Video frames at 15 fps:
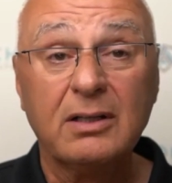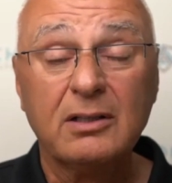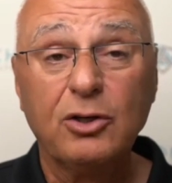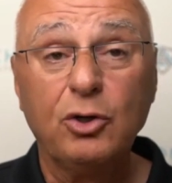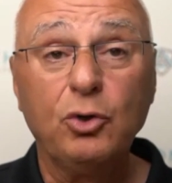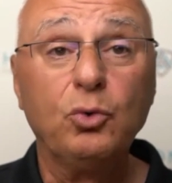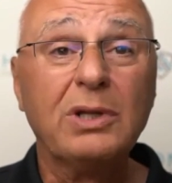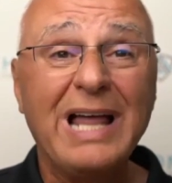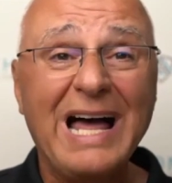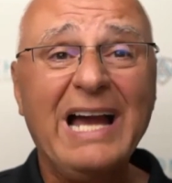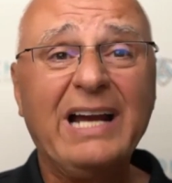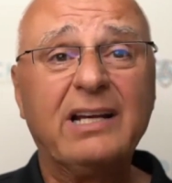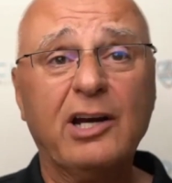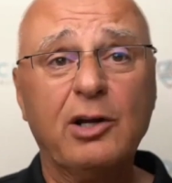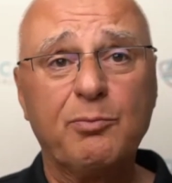who
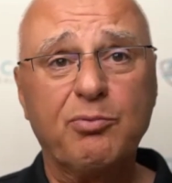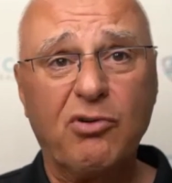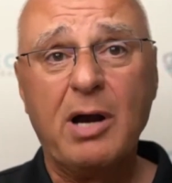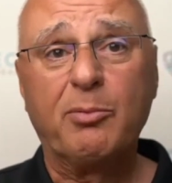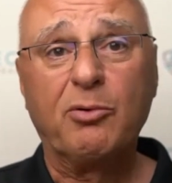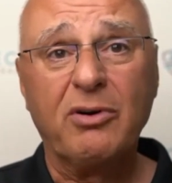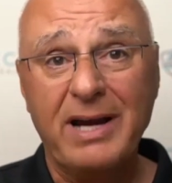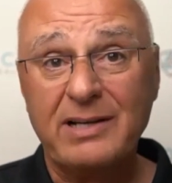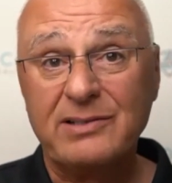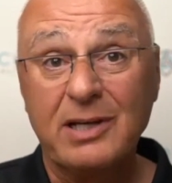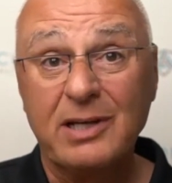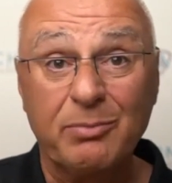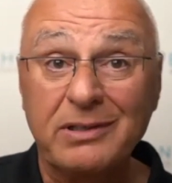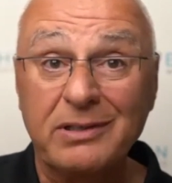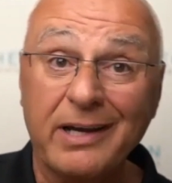lack a proper
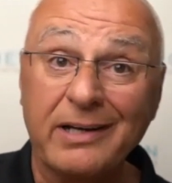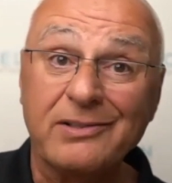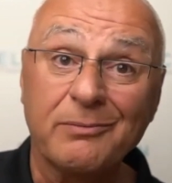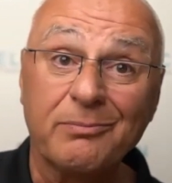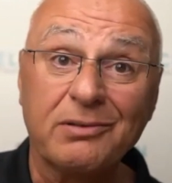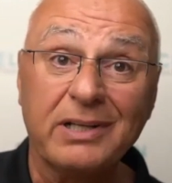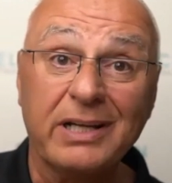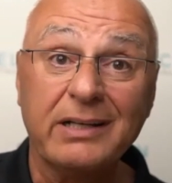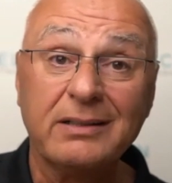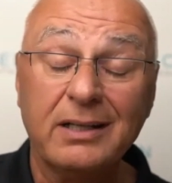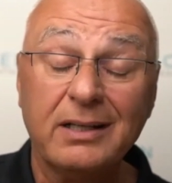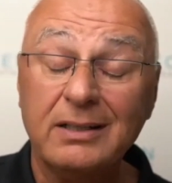asset protection plan,